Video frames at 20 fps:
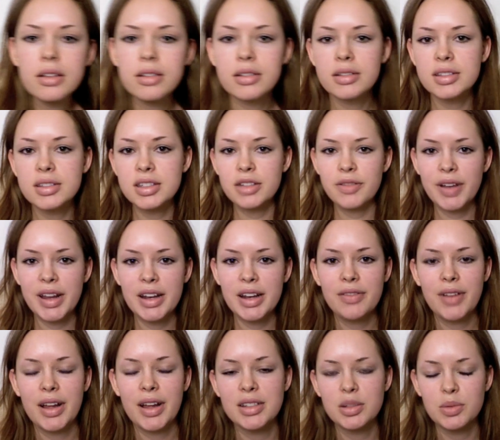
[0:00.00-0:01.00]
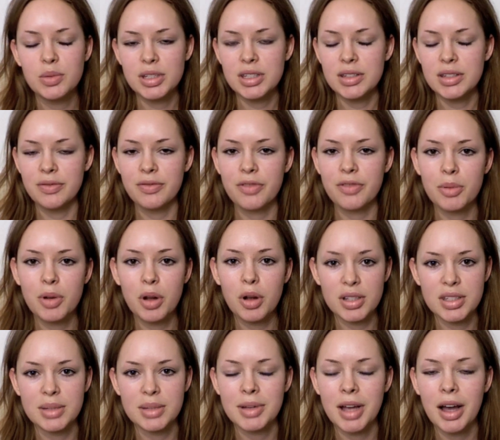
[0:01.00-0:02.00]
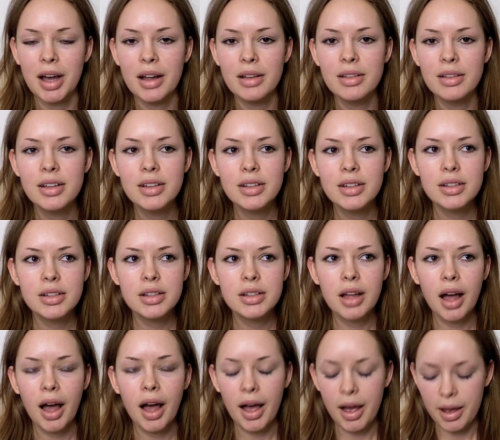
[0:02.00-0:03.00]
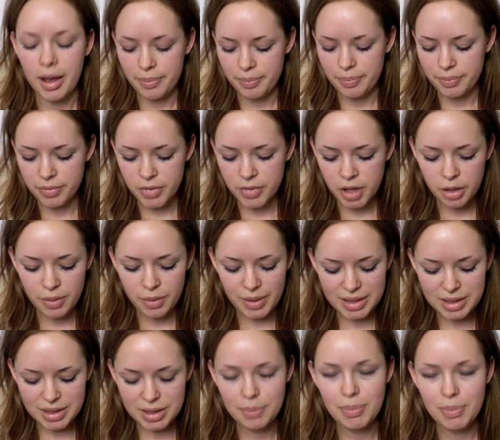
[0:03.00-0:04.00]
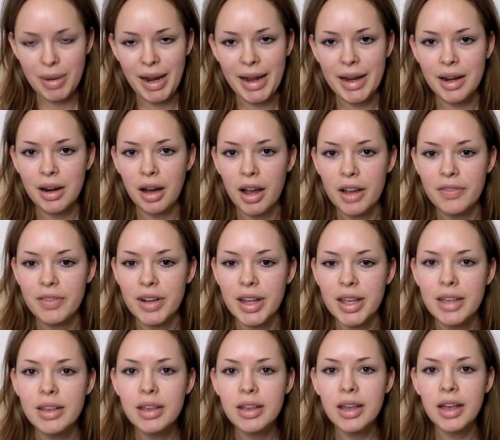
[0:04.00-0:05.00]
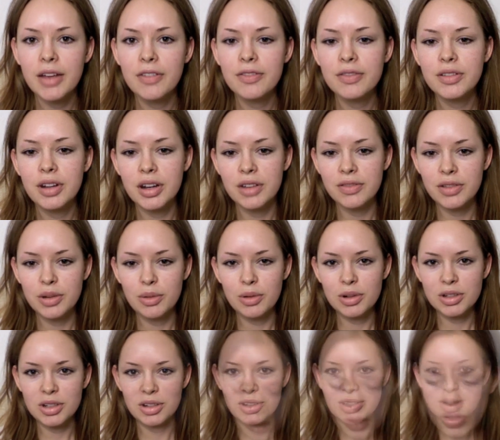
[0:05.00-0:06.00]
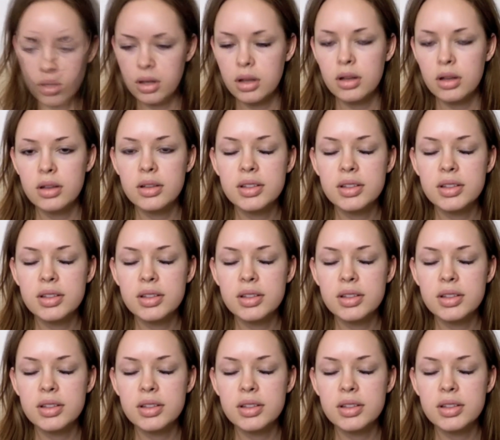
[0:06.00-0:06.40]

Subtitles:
Serena Van der Woodsen from Gossip Girl, who is Blake Lively, if none of you watch Gossip Girl.